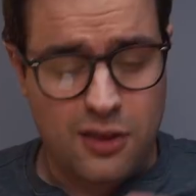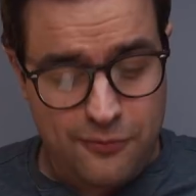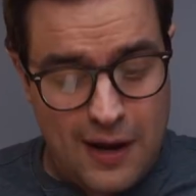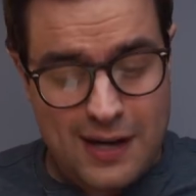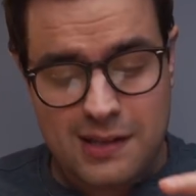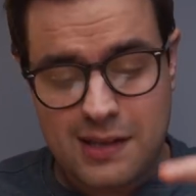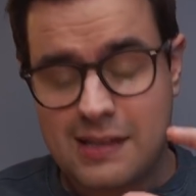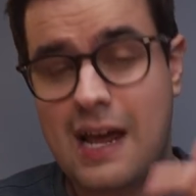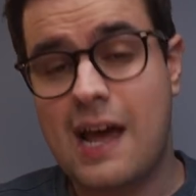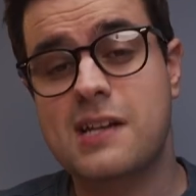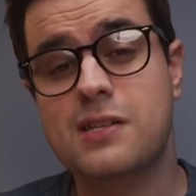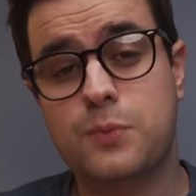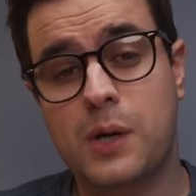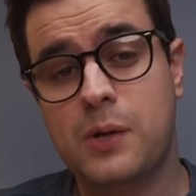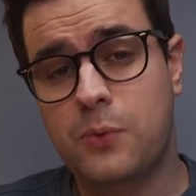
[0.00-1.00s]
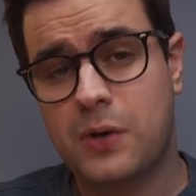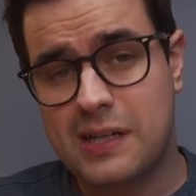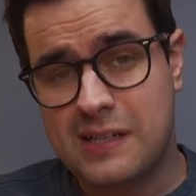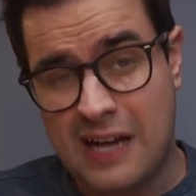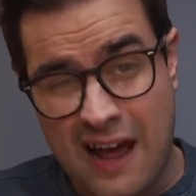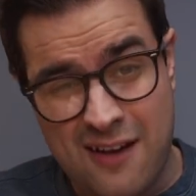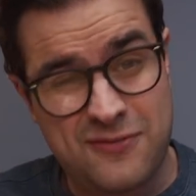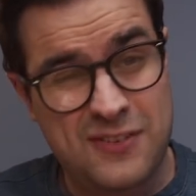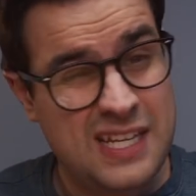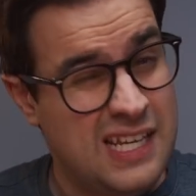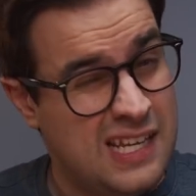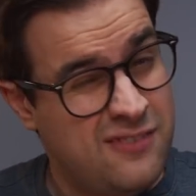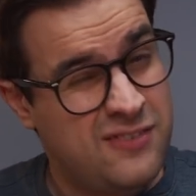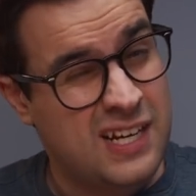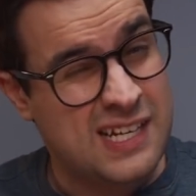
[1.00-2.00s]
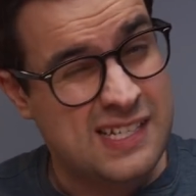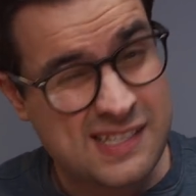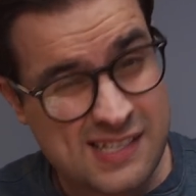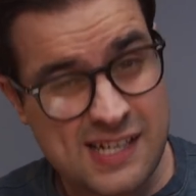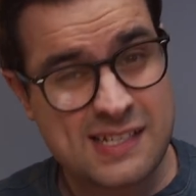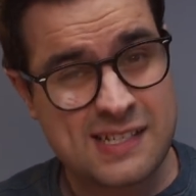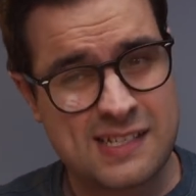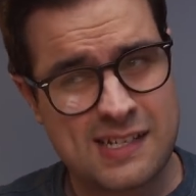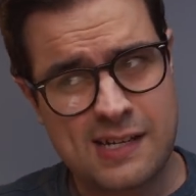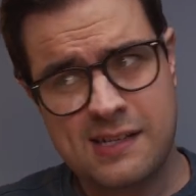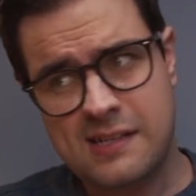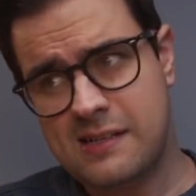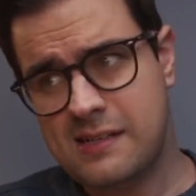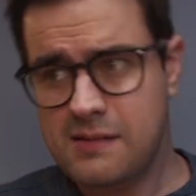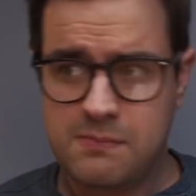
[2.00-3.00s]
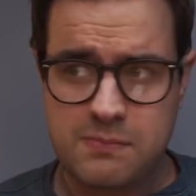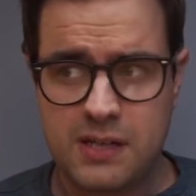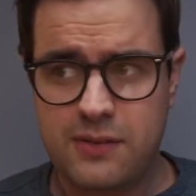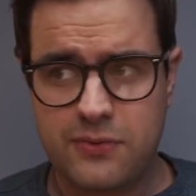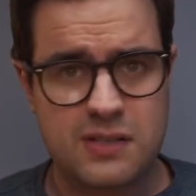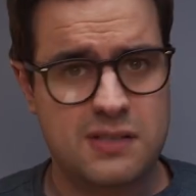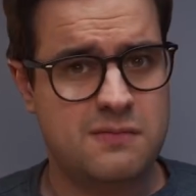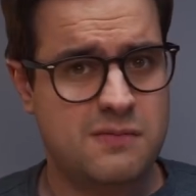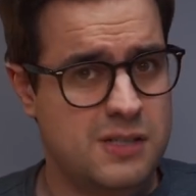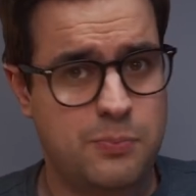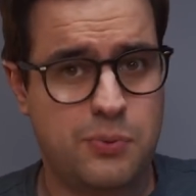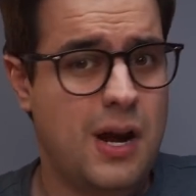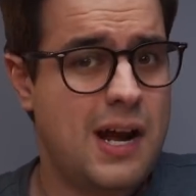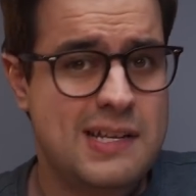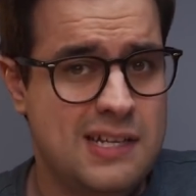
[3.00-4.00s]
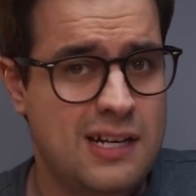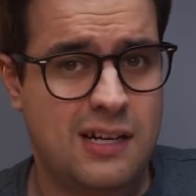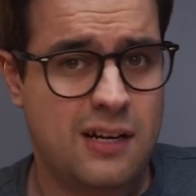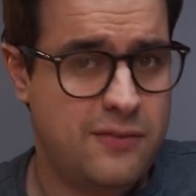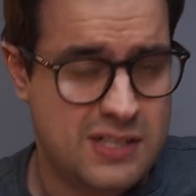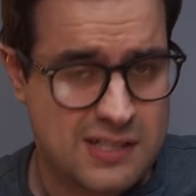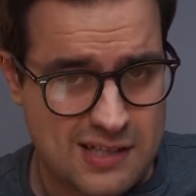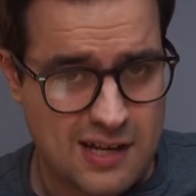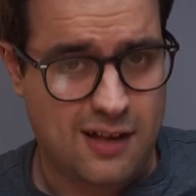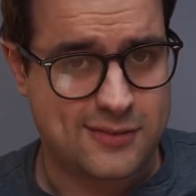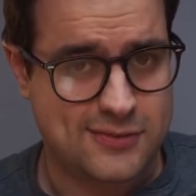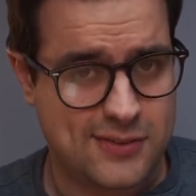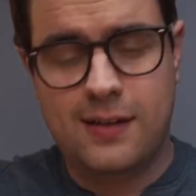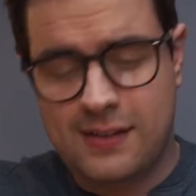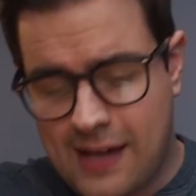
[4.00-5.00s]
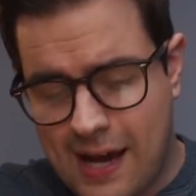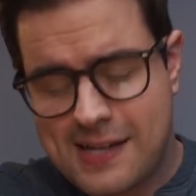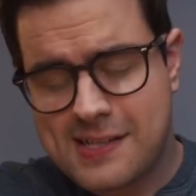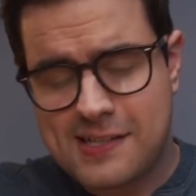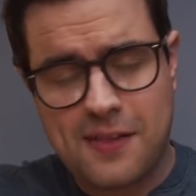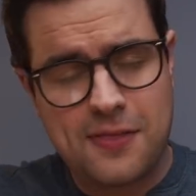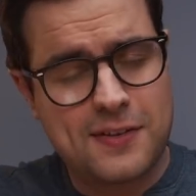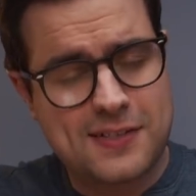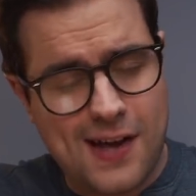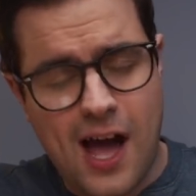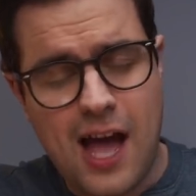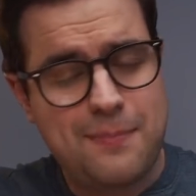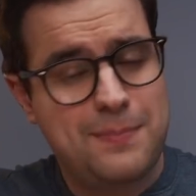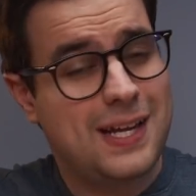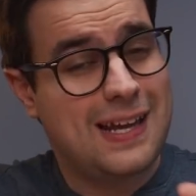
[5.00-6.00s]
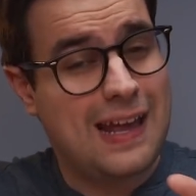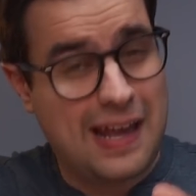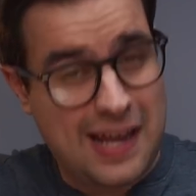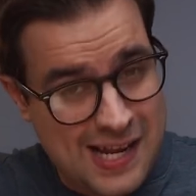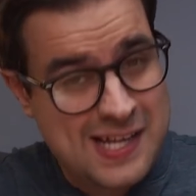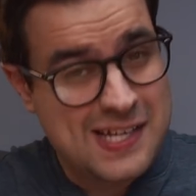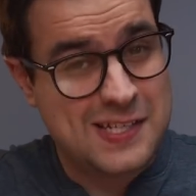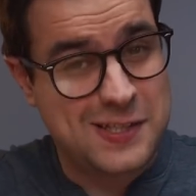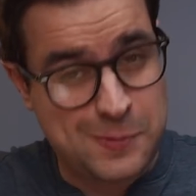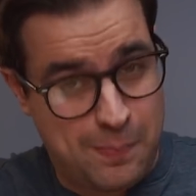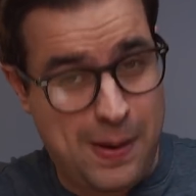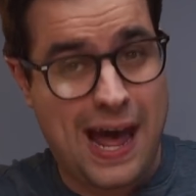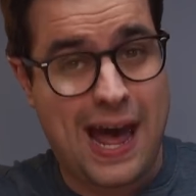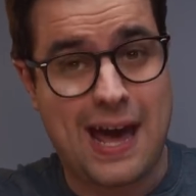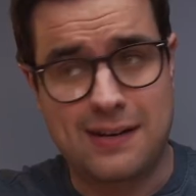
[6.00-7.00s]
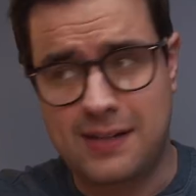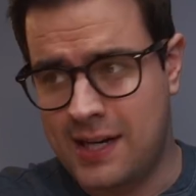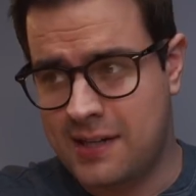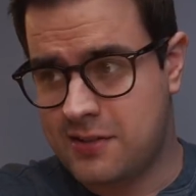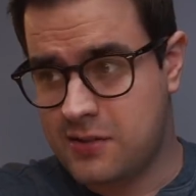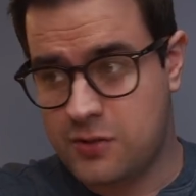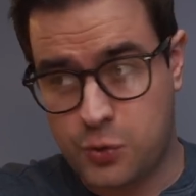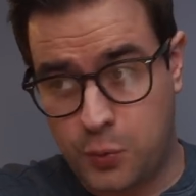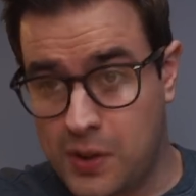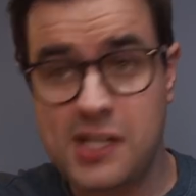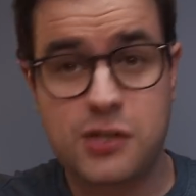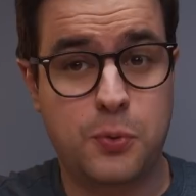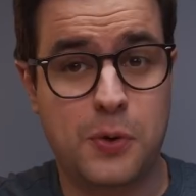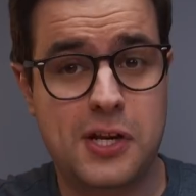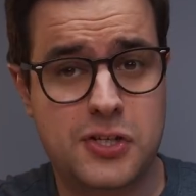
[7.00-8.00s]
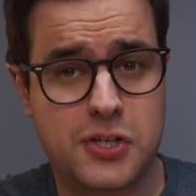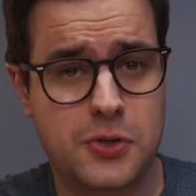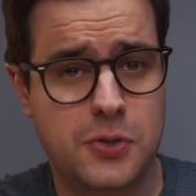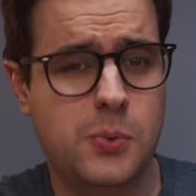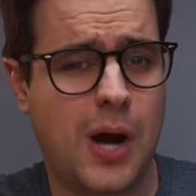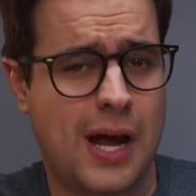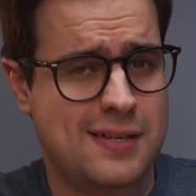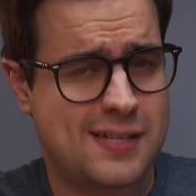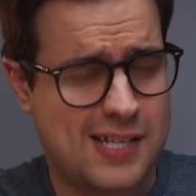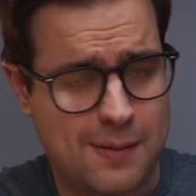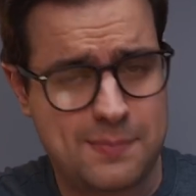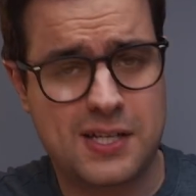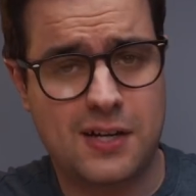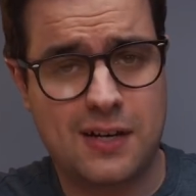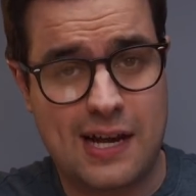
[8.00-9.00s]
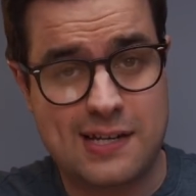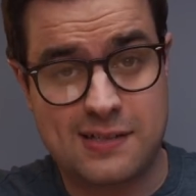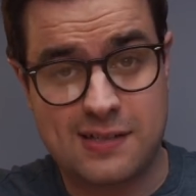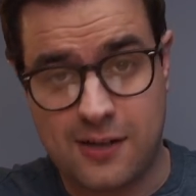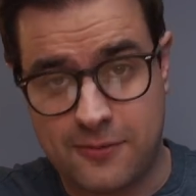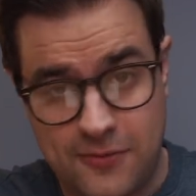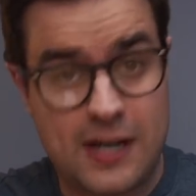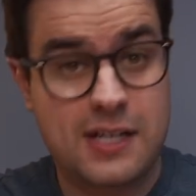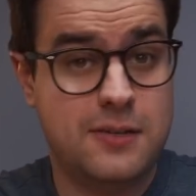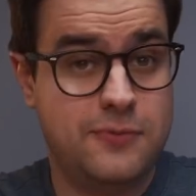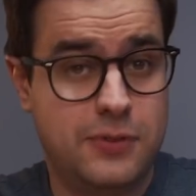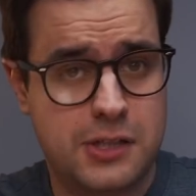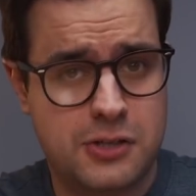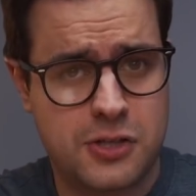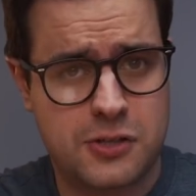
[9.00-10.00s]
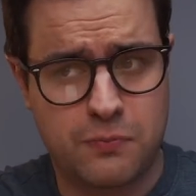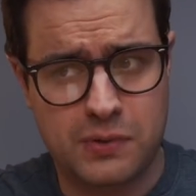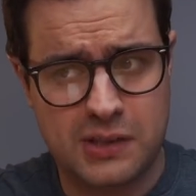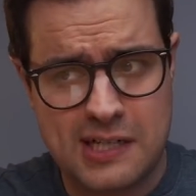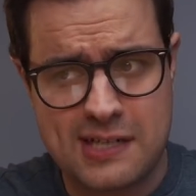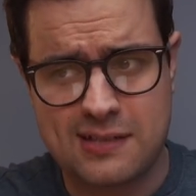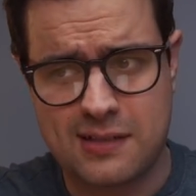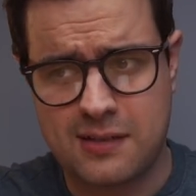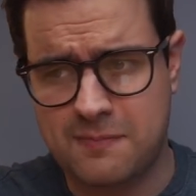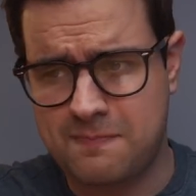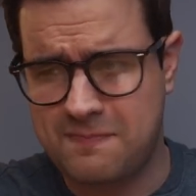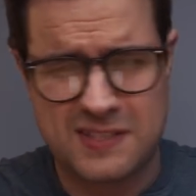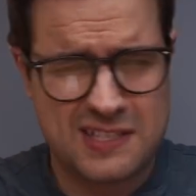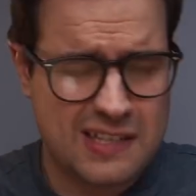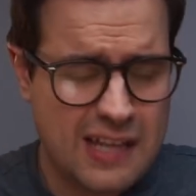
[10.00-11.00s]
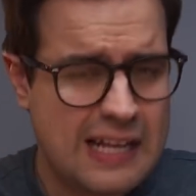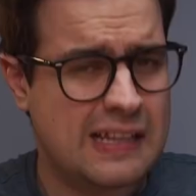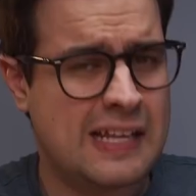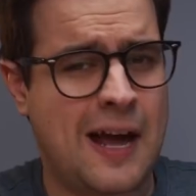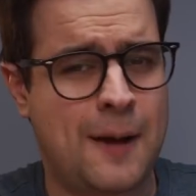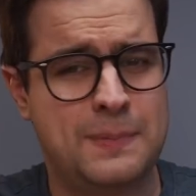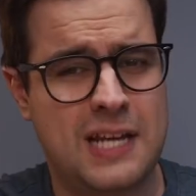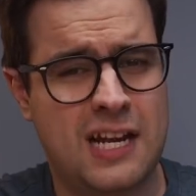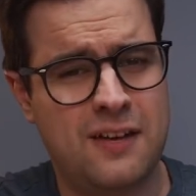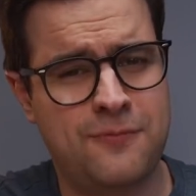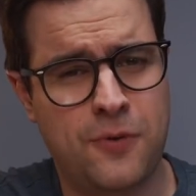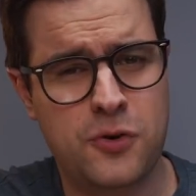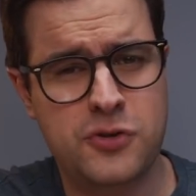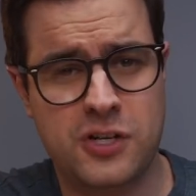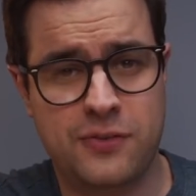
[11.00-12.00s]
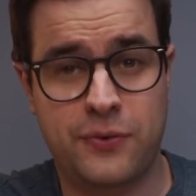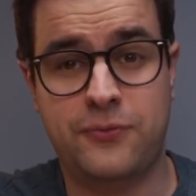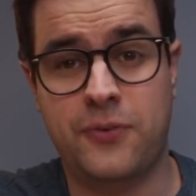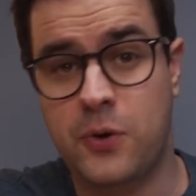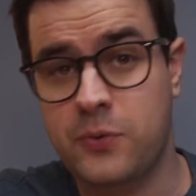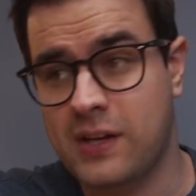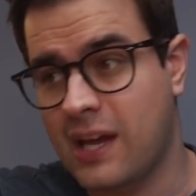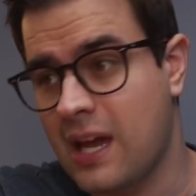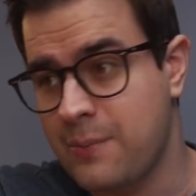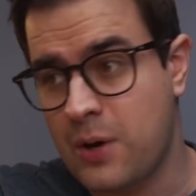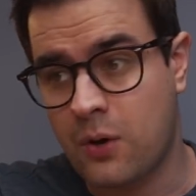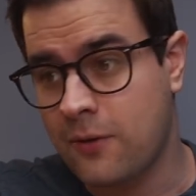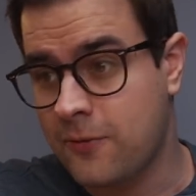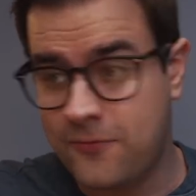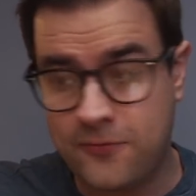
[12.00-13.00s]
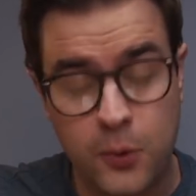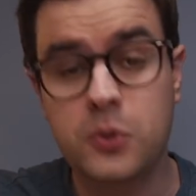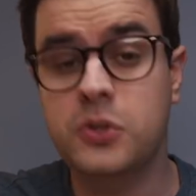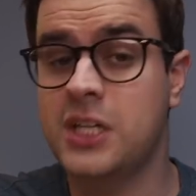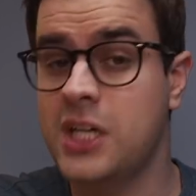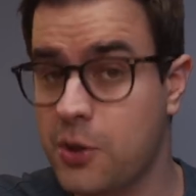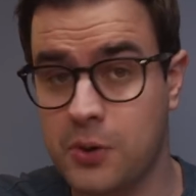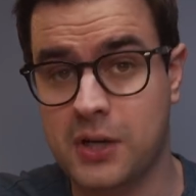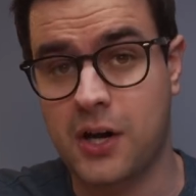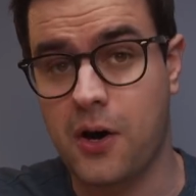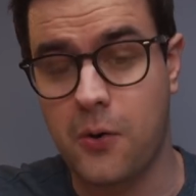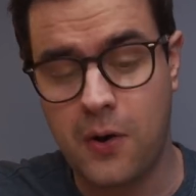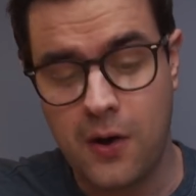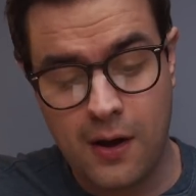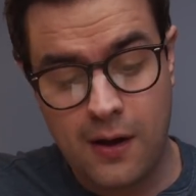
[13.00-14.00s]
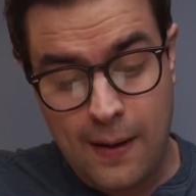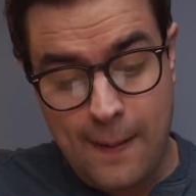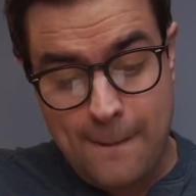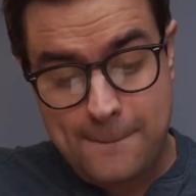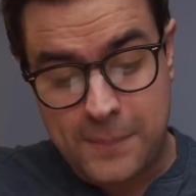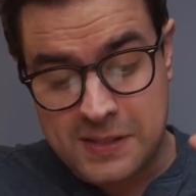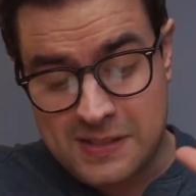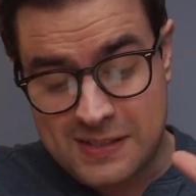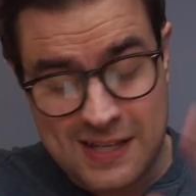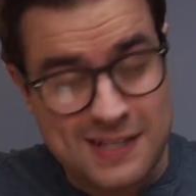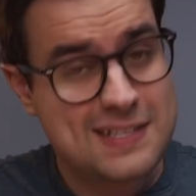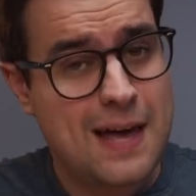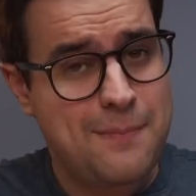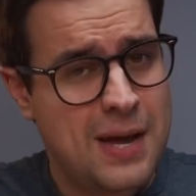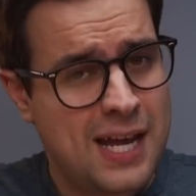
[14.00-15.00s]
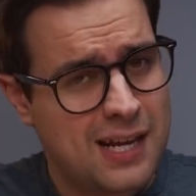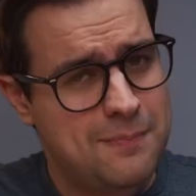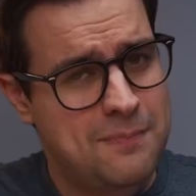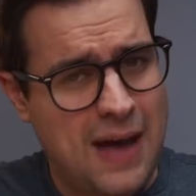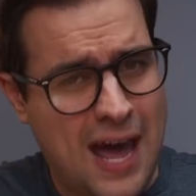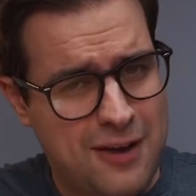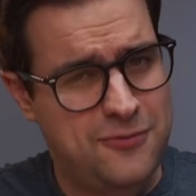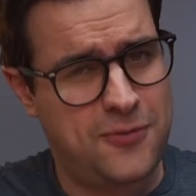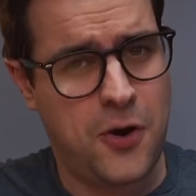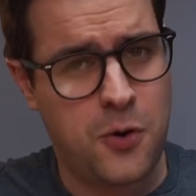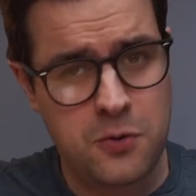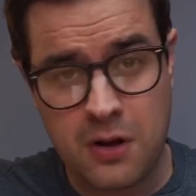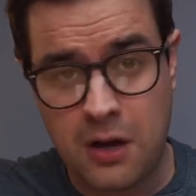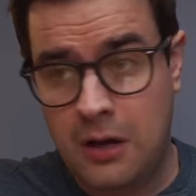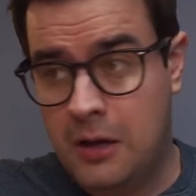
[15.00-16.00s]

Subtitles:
the fact that the S21 FE even exists is a bit of a surprise in and of itself. Yes, the timing is bad. It's 2022, and Samsung has effectively just released a slightly updated version of a phone that came out a full year ago. But does that make it a bad phone?